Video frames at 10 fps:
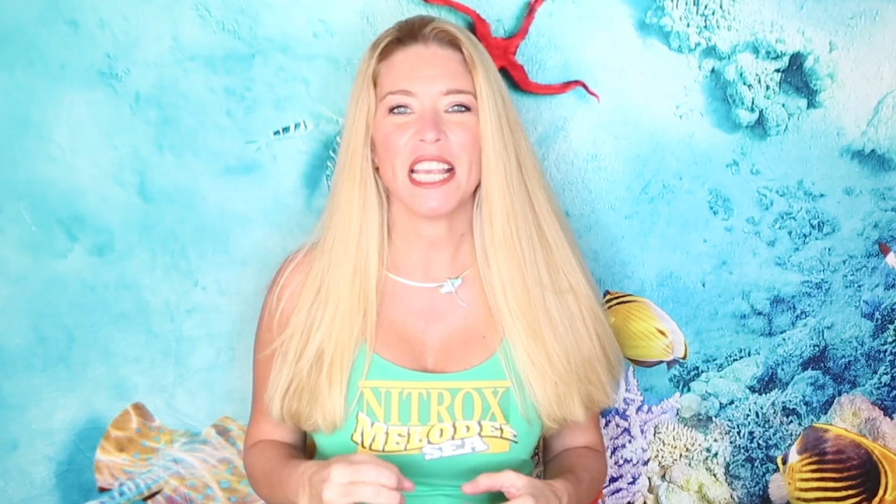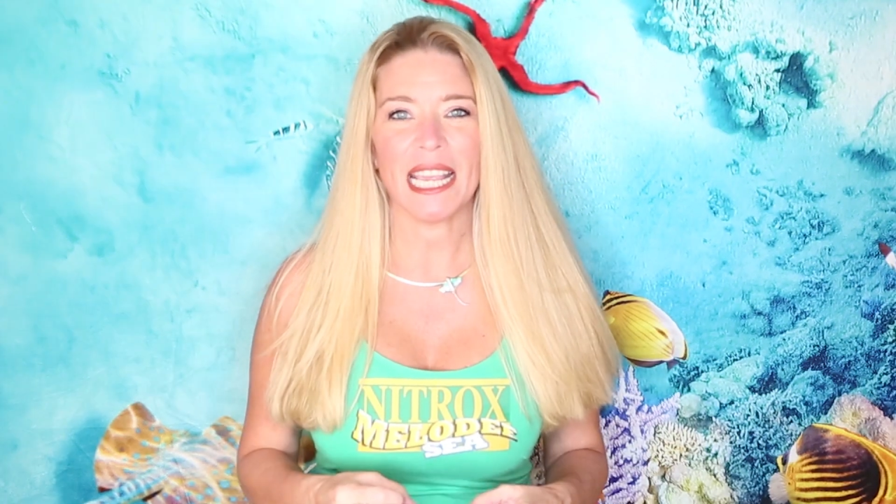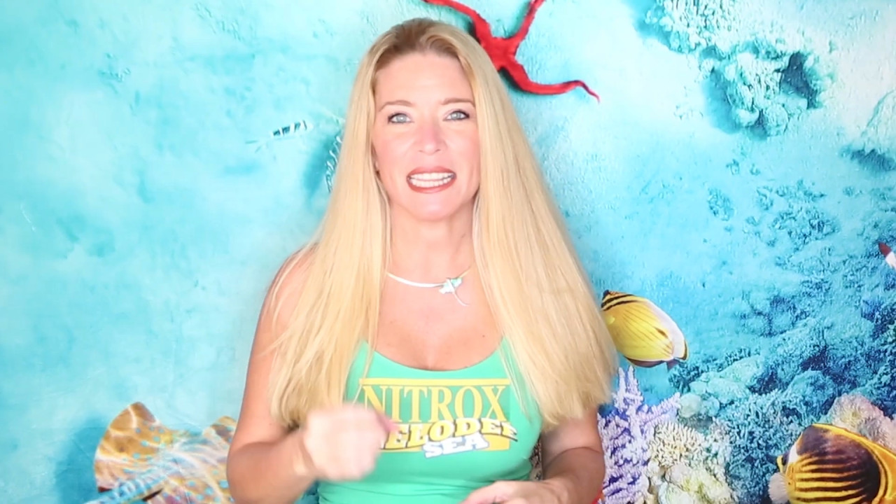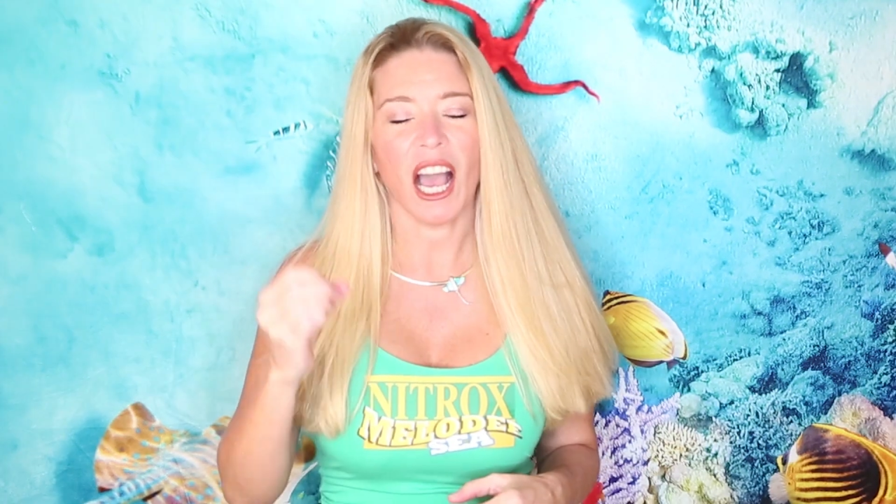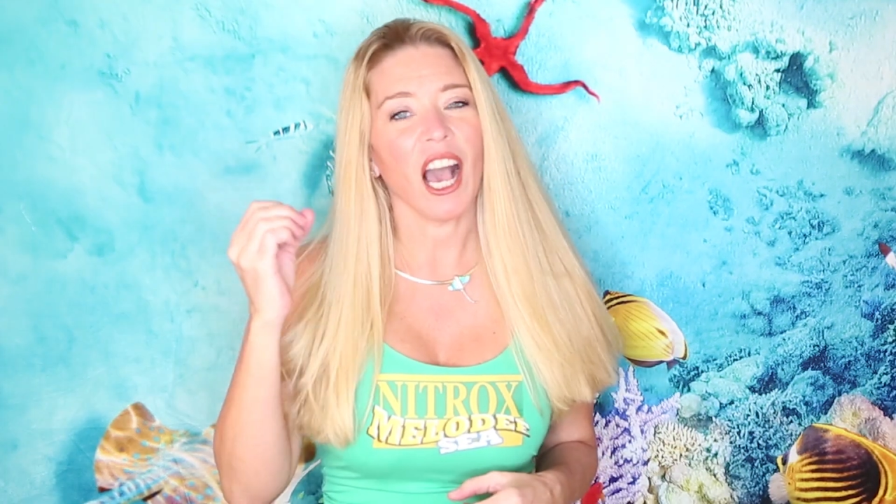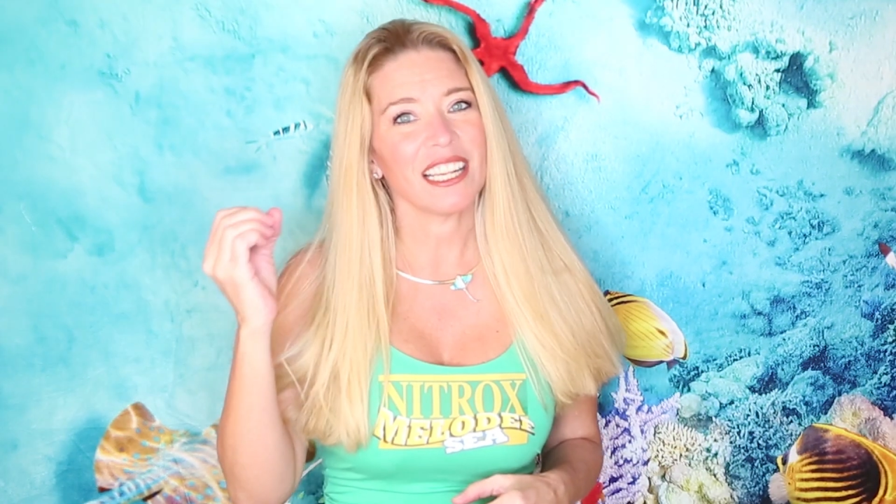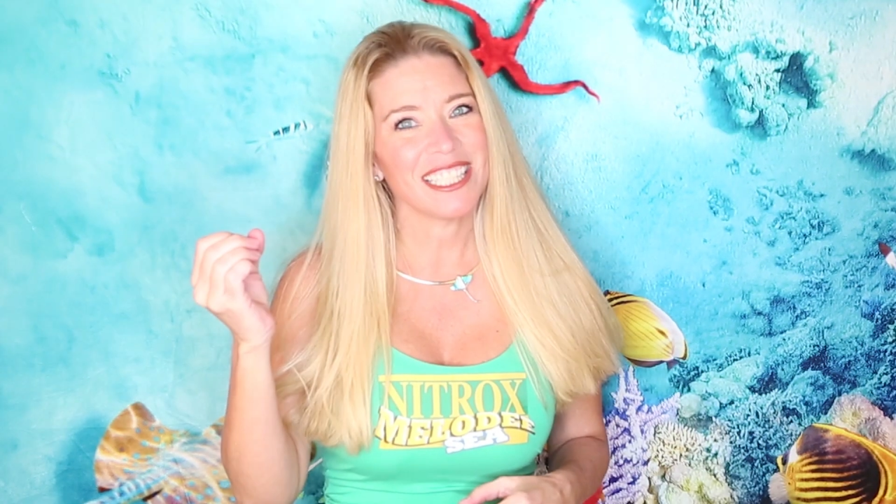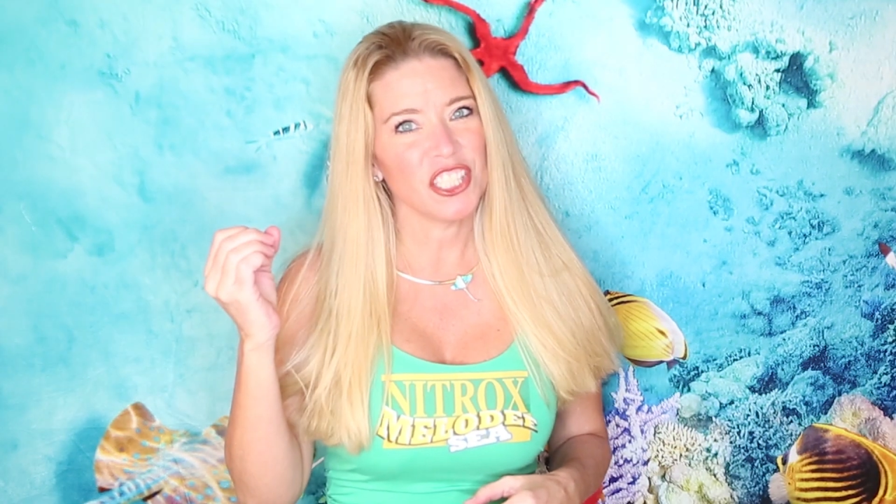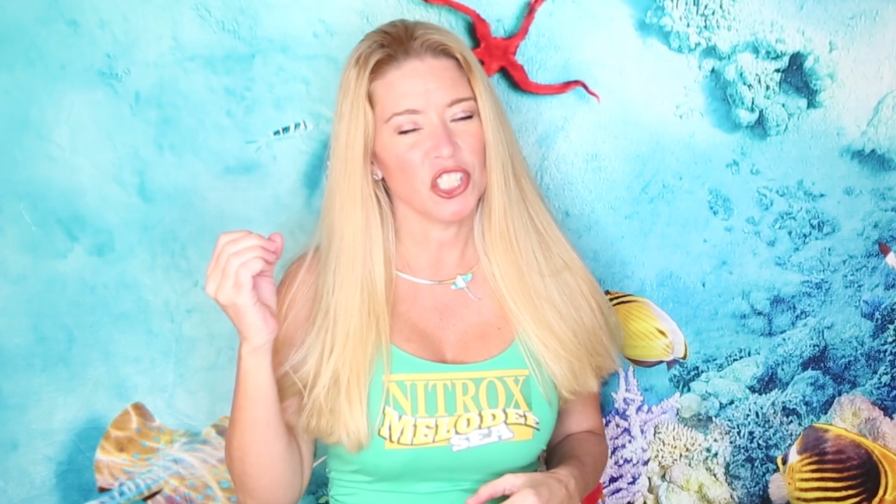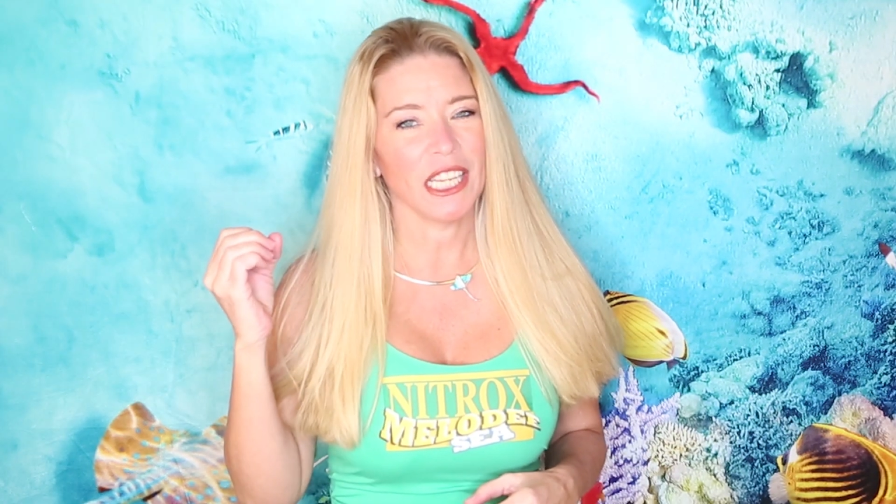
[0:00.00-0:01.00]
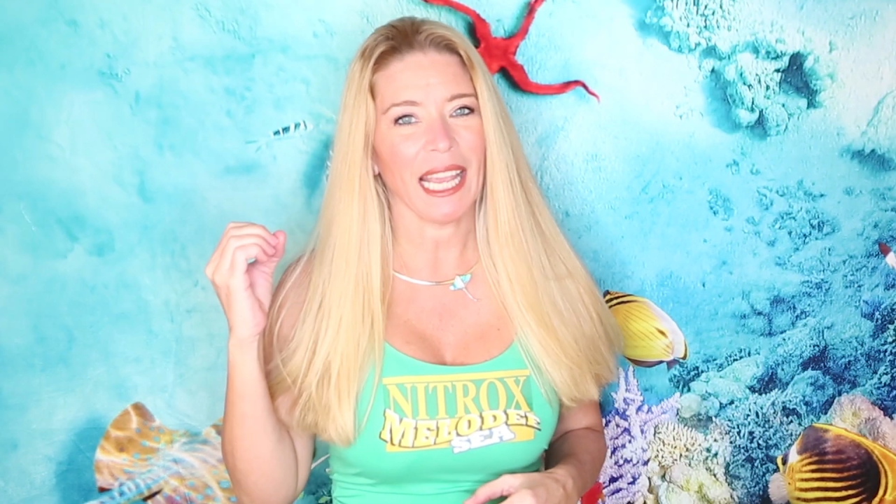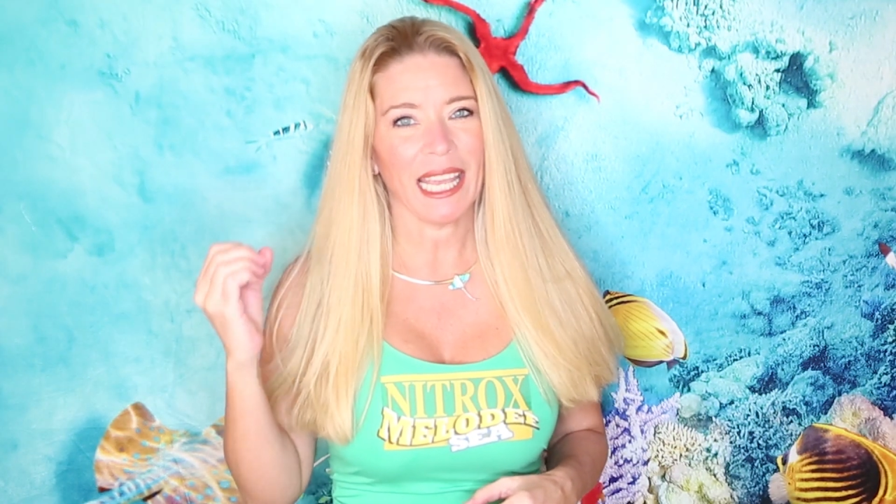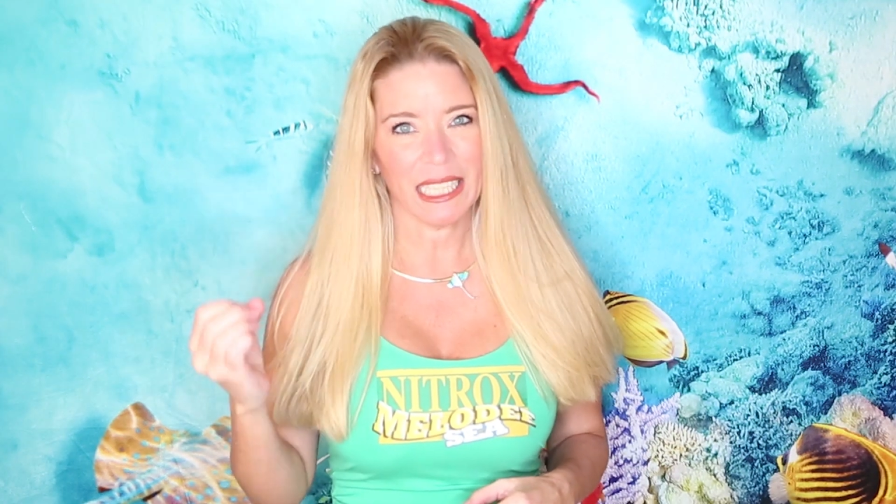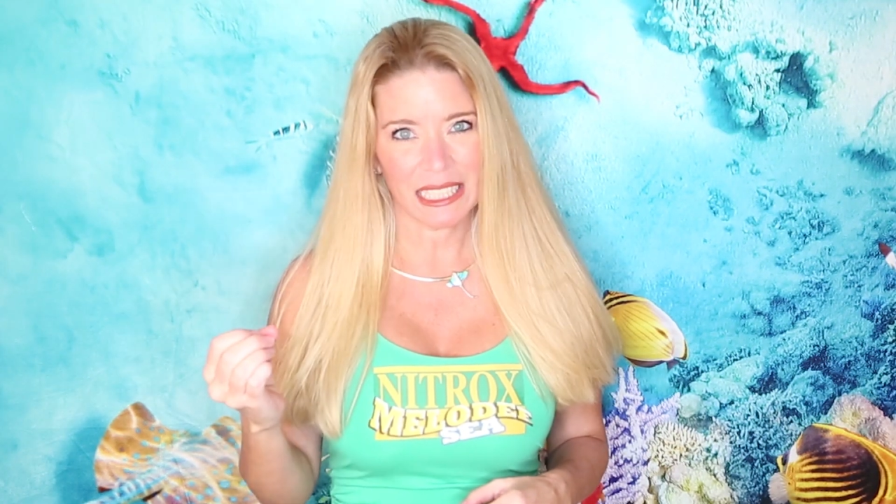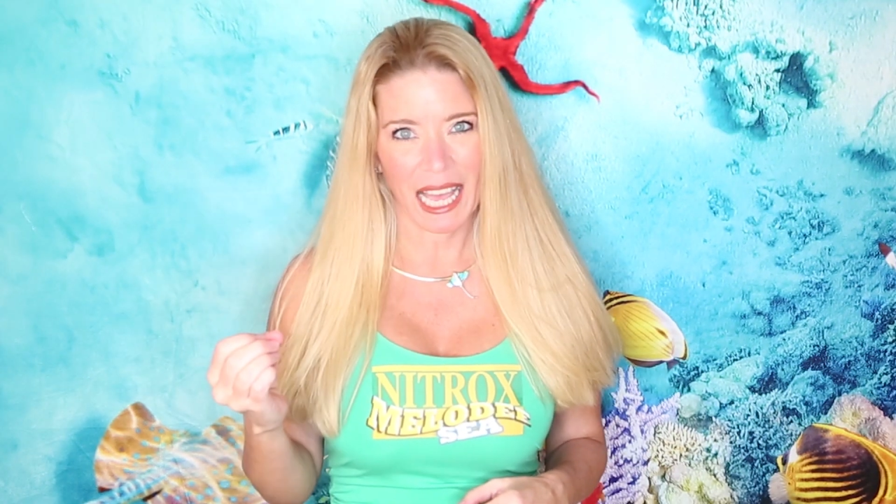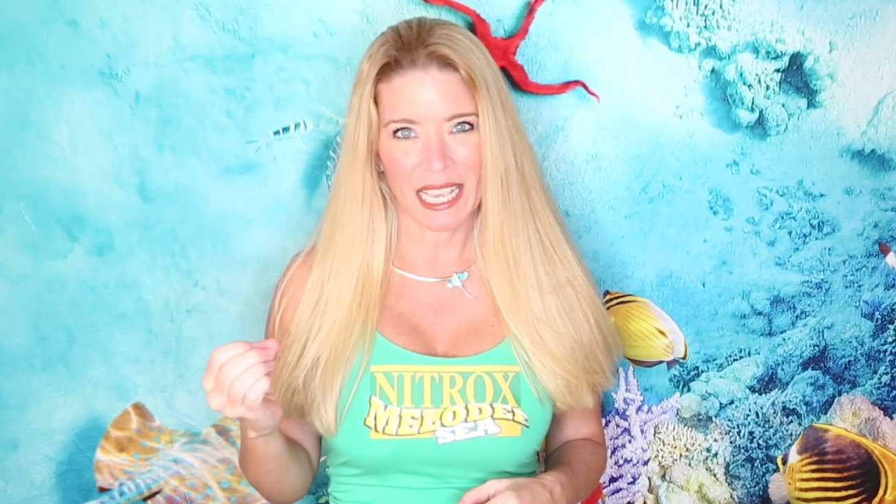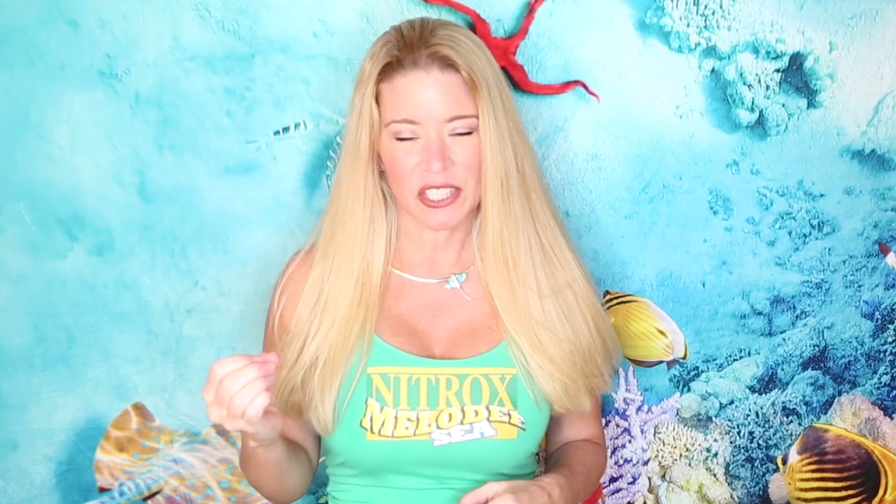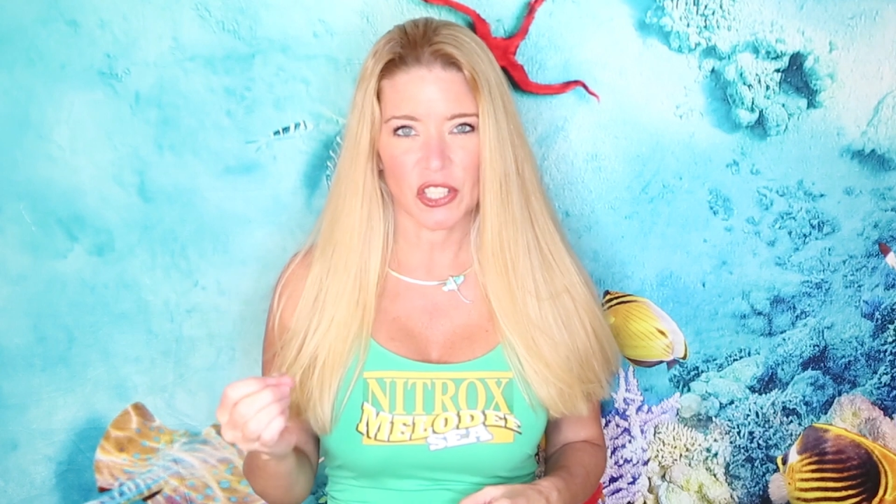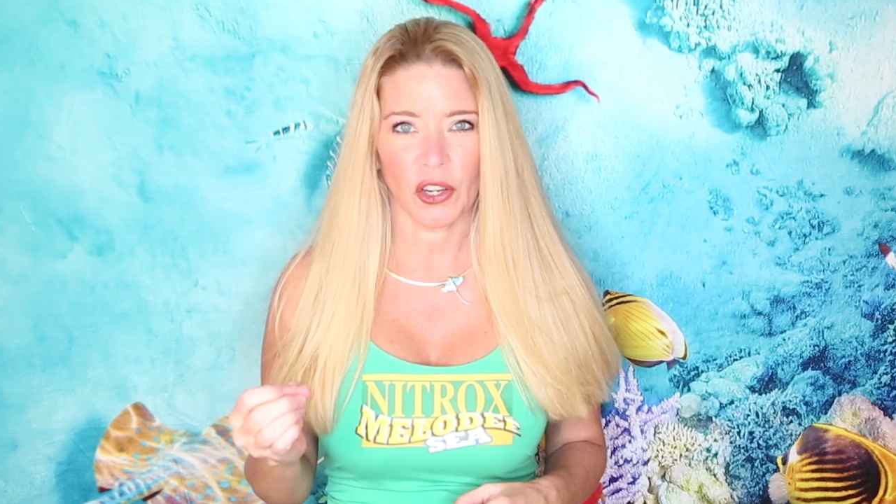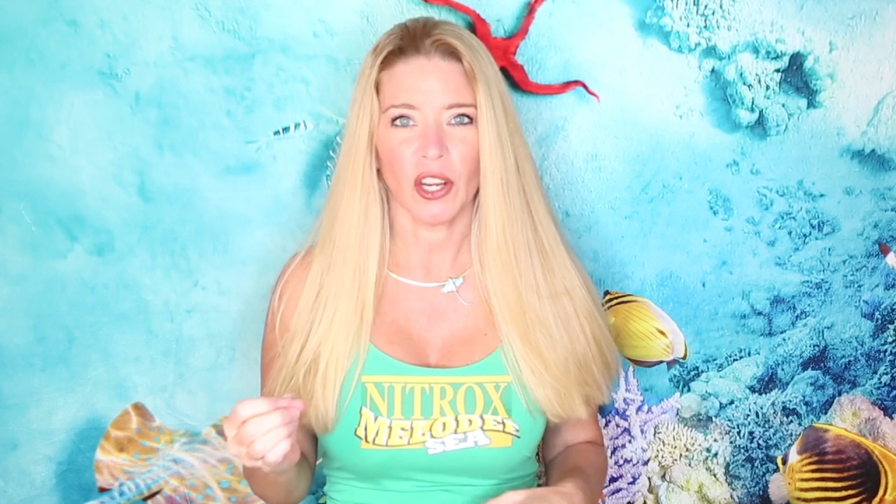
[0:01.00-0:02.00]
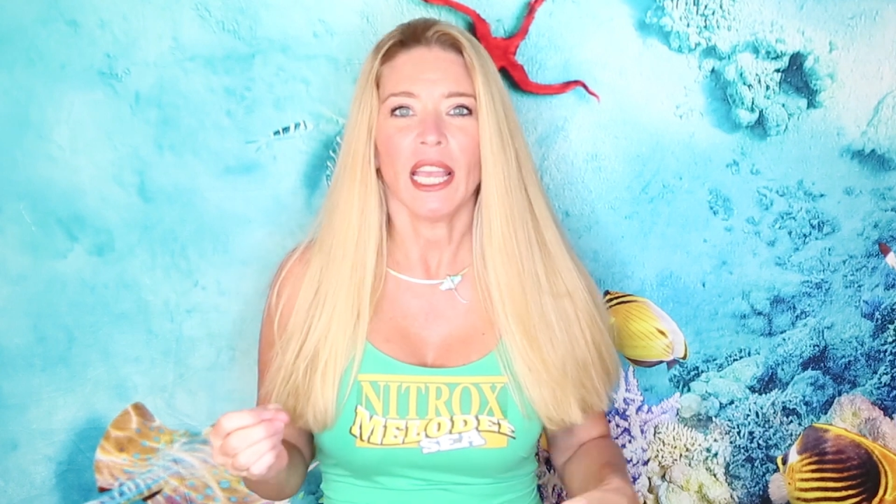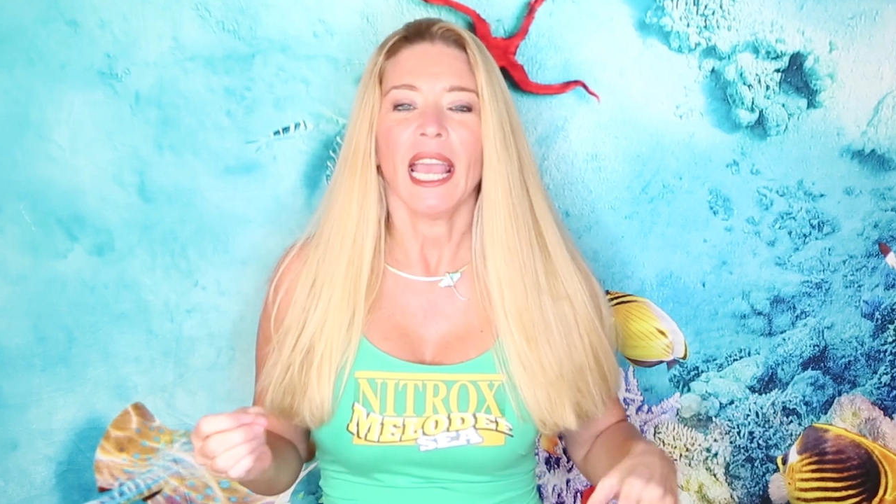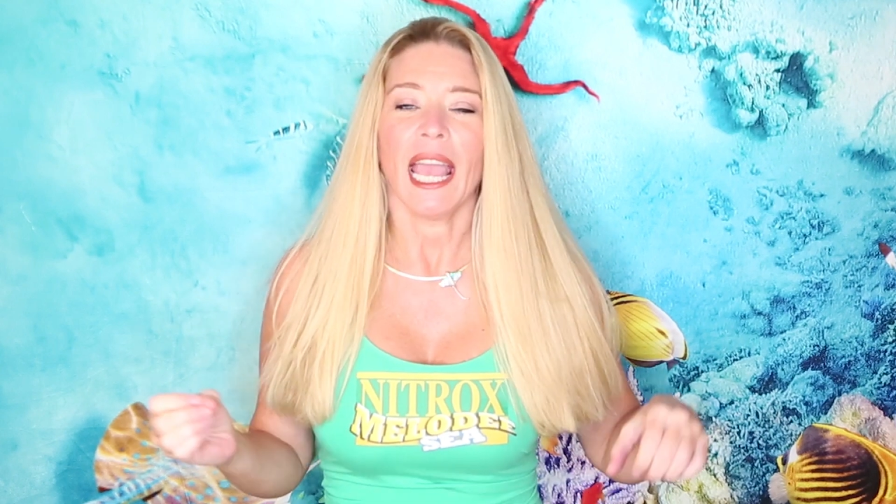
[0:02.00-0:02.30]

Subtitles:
take the oxygen analyzer